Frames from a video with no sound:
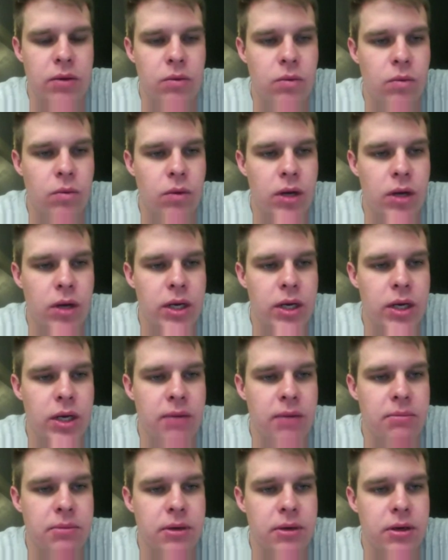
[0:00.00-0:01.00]
what
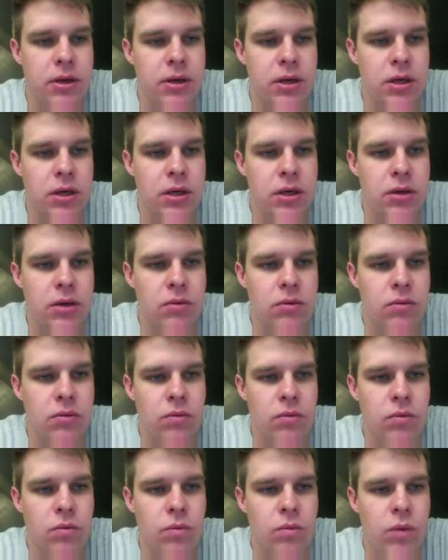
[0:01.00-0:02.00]
number
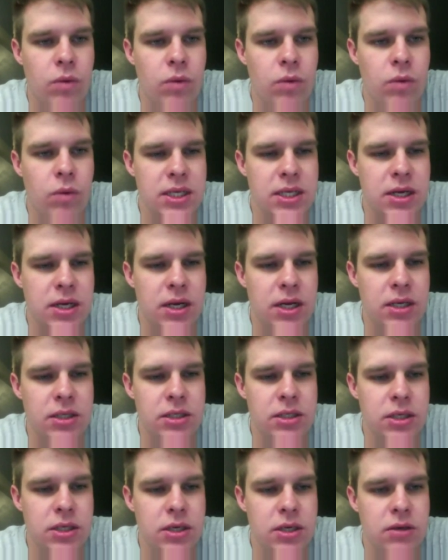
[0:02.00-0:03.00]
was it on?
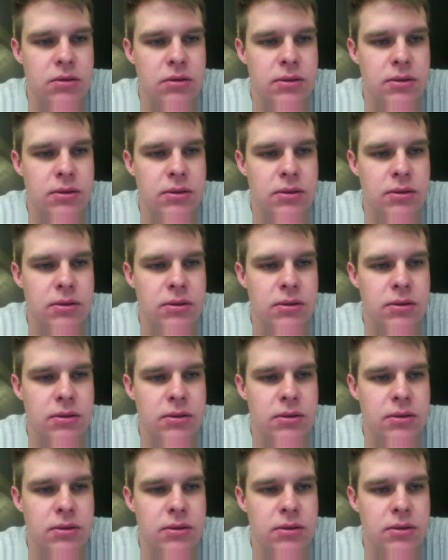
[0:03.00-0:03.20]
Do you know?